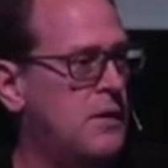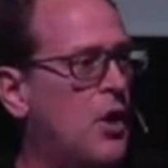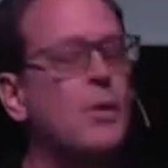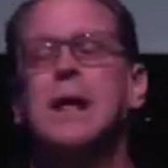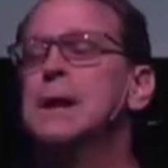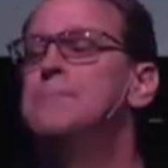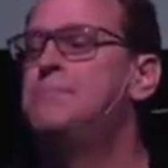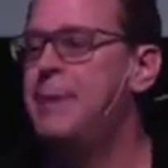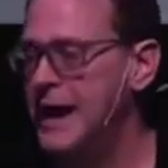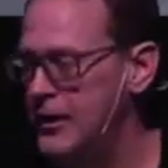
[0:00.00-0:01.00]
Are we going to
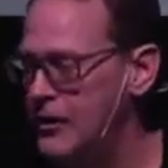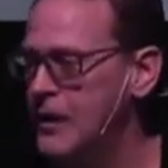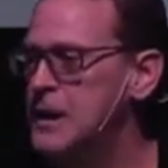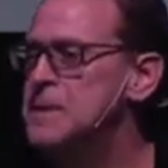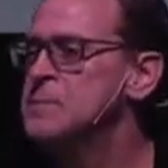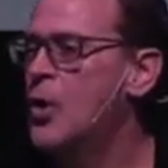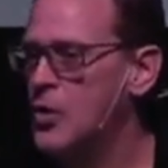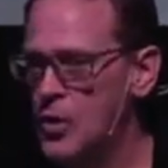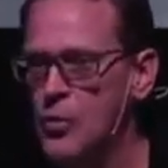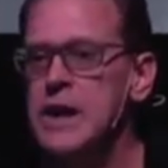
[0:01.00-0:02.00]
bail,
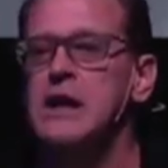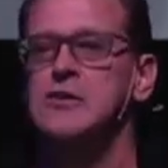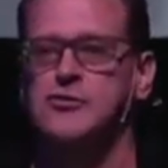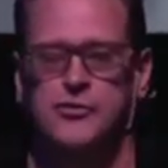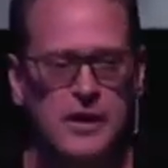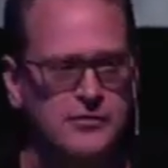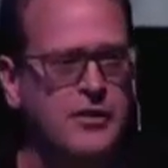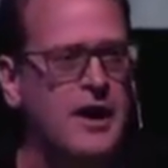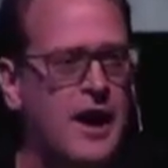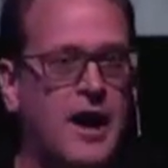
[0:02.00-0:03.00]
or are we going to
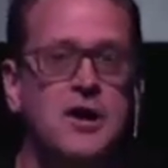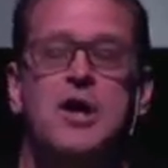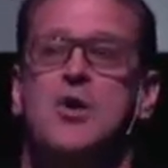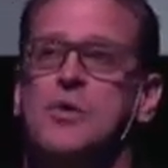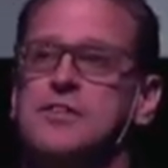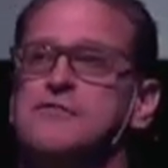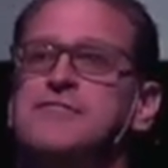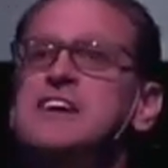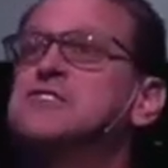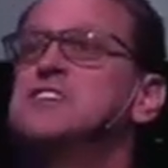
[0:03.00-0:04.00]
trust God with a
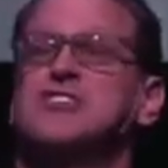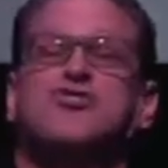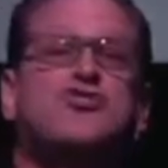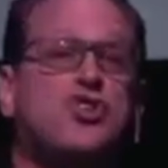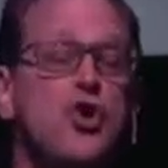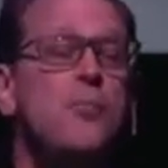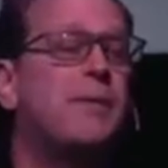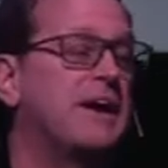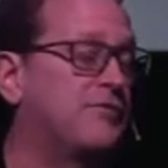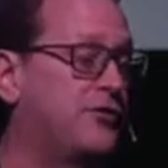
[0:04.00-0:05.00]
vision that's too
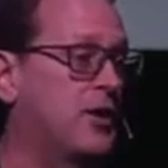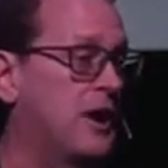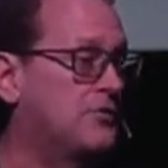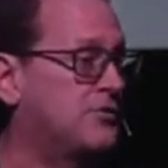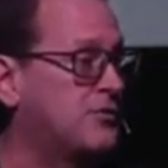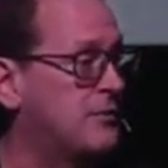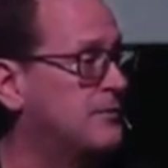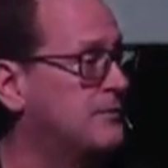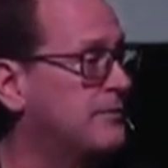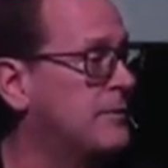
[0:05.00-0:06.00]
big for us,
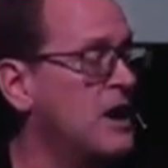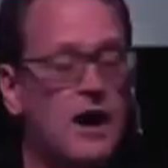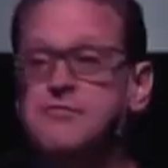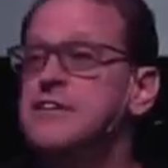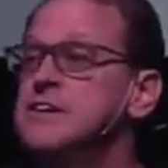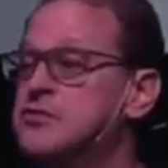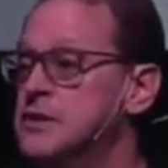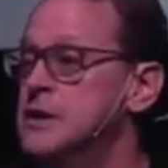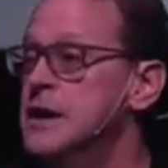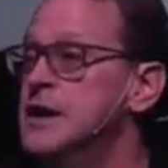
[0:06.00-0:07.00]
a
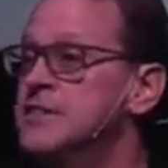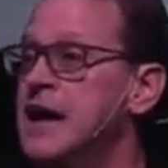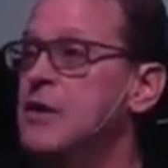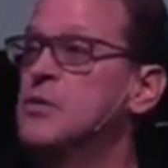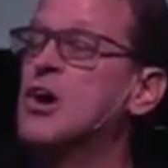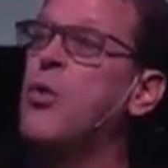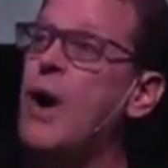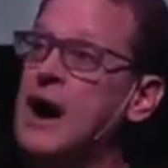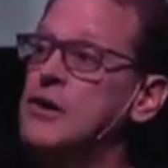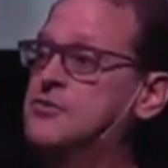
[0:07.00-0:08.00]
vision that
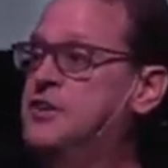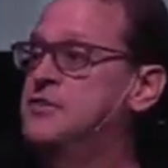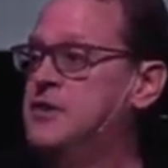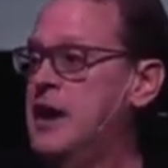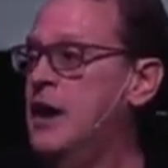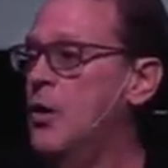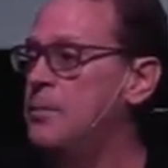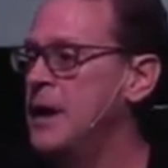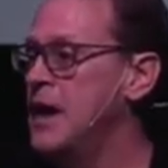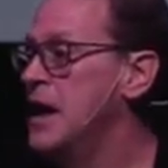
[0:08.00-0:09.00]
requires His
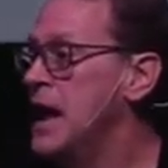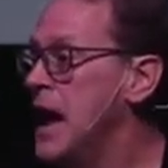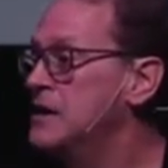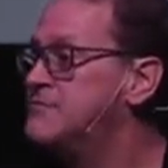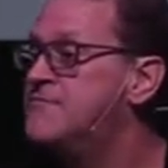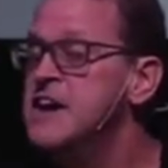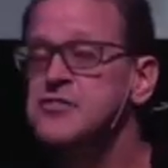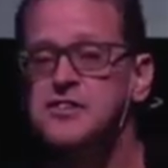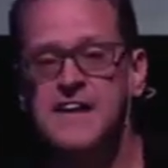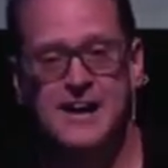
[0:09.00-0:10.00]
help, and a
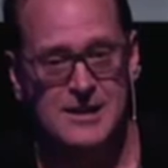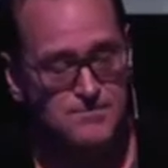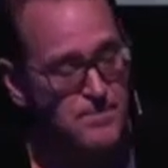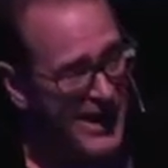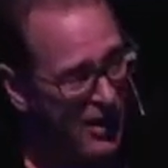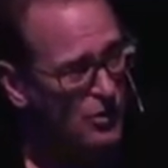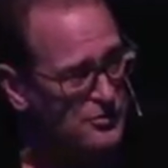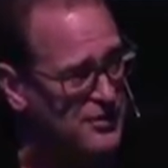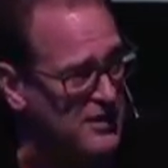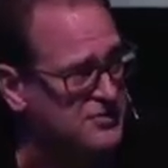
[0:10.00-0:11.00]
vision that
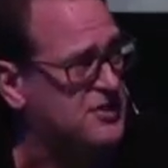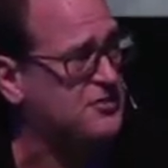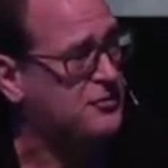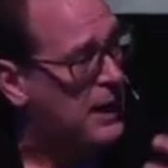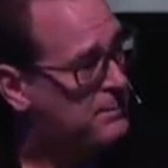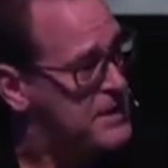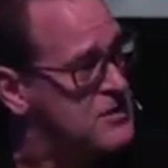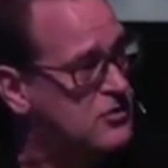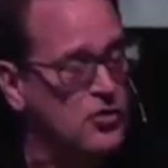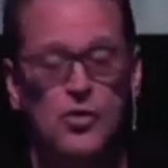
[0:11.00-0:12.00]
compels us to step
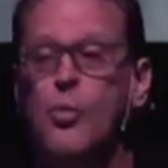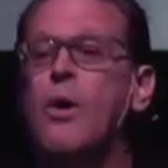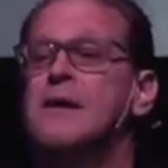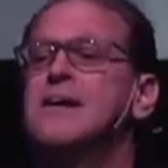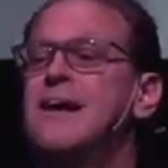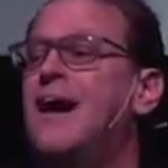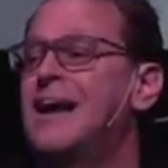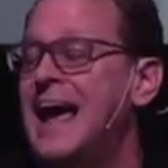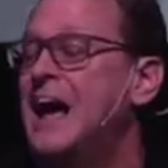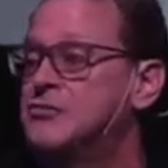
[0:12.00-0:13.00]
into what
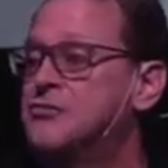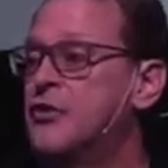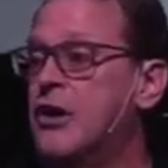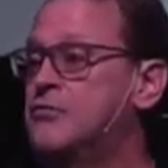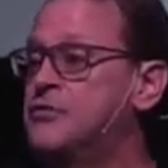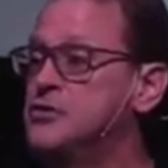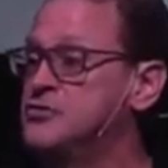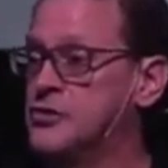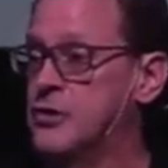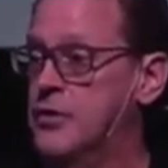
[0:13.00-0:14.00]
God has for our
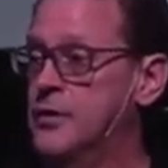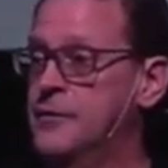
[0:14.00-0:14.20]
future?